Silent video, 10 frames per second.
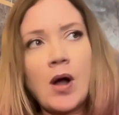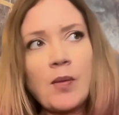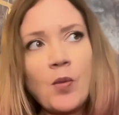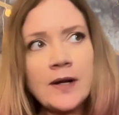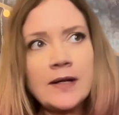
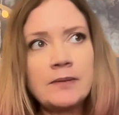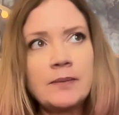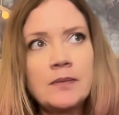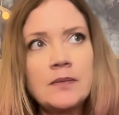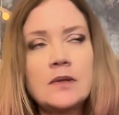I want to
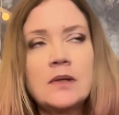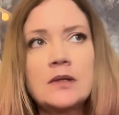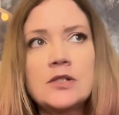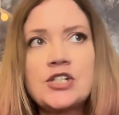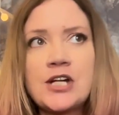
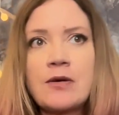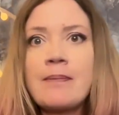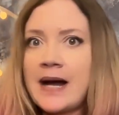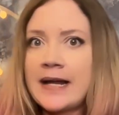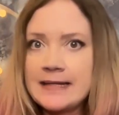share
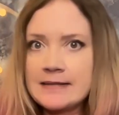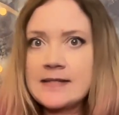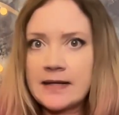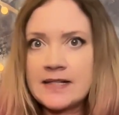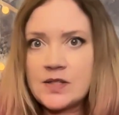my
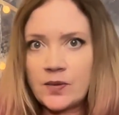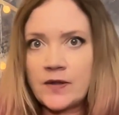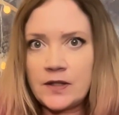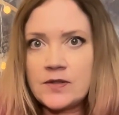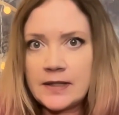insights
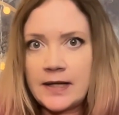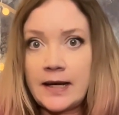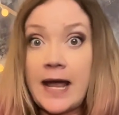with you today,